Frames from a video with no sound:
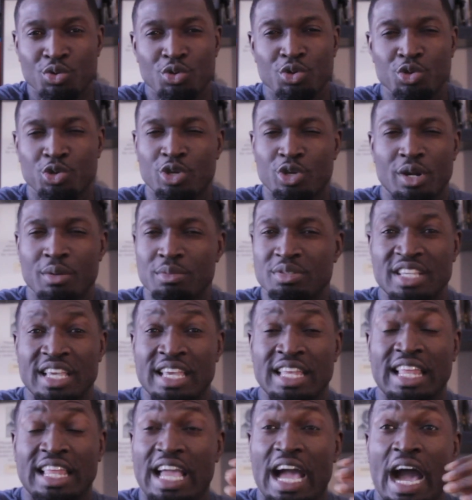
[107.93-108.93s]
You get what I'm saying?
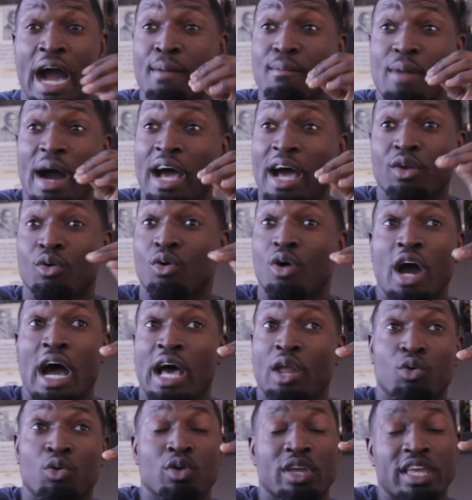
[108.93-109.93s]
Like, I
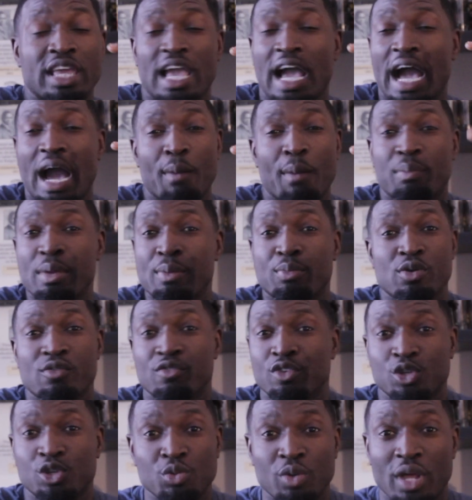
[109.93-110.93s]
don't get how people
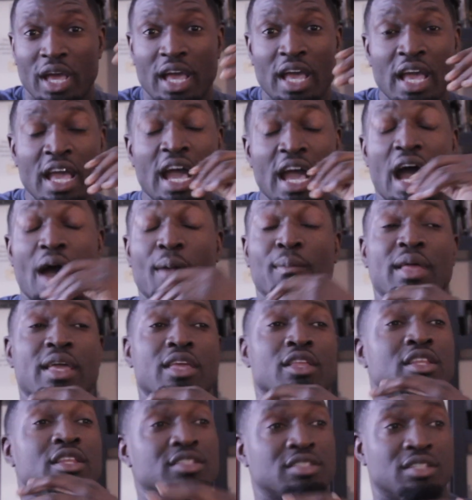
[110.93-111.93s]
even do that. I'm like,
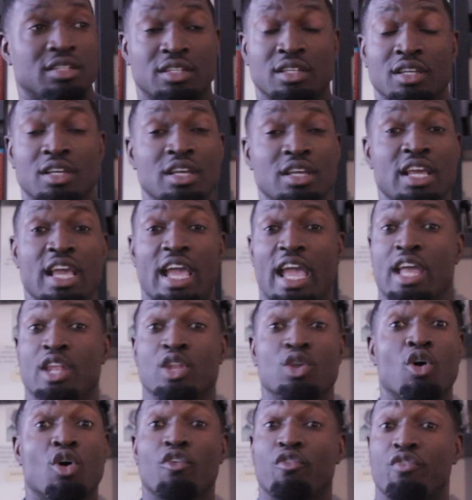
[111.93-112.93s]
listen, and
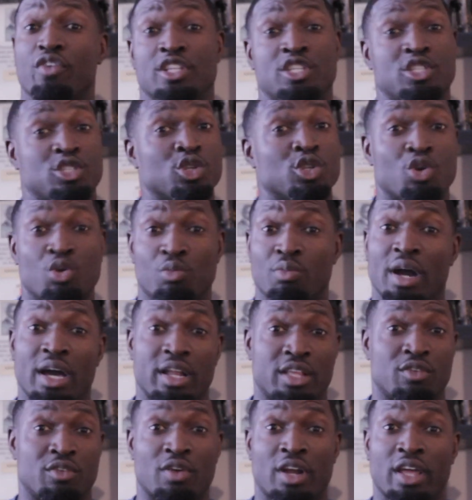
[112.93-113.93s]
no offense to nobody,
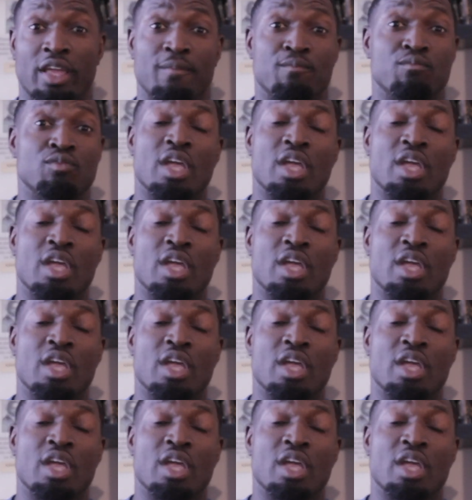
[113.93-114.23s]
right?